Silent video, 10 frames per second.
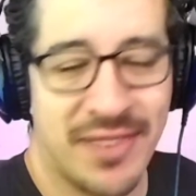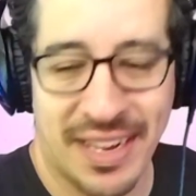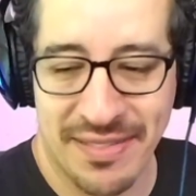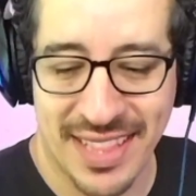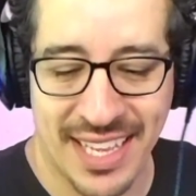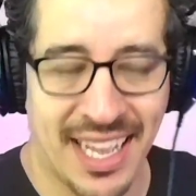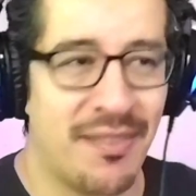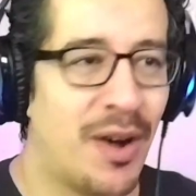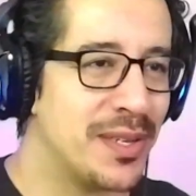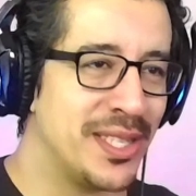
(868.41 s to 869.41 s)
I've
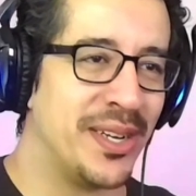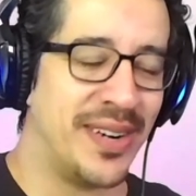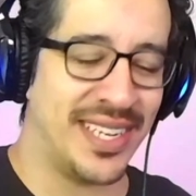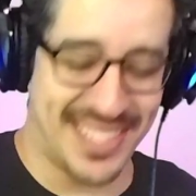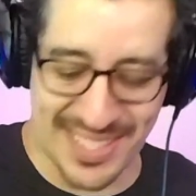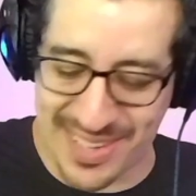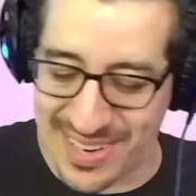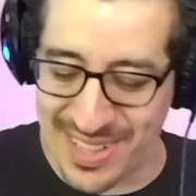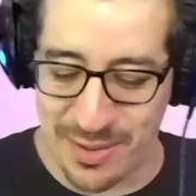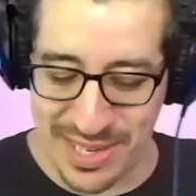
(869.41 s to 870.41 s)
always known her as the
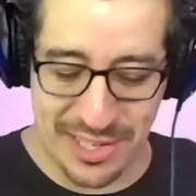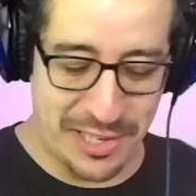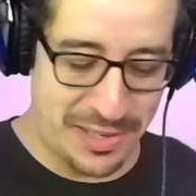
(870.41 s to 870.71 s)
Scarlet Witch.